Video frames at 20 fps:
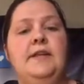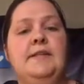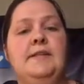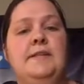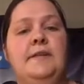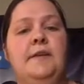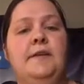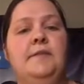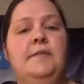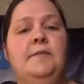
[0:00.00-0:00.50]

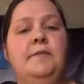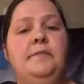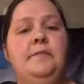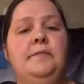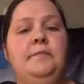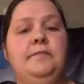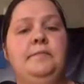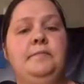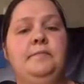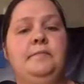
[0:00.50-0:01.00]
sell
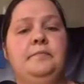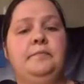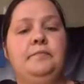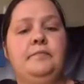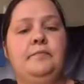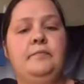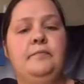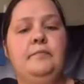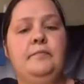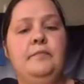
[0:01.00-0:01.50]

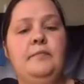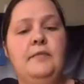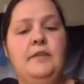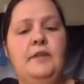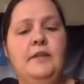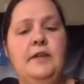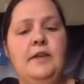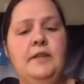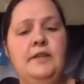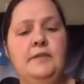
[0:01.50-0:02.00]

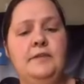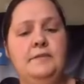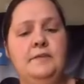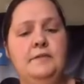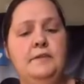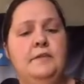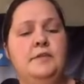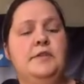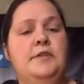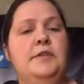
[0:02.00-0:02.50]
at
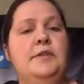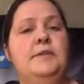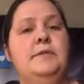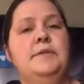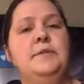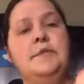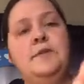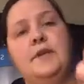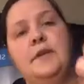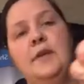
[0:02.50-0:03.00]
different
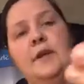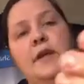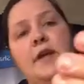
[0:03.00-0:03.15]
shows.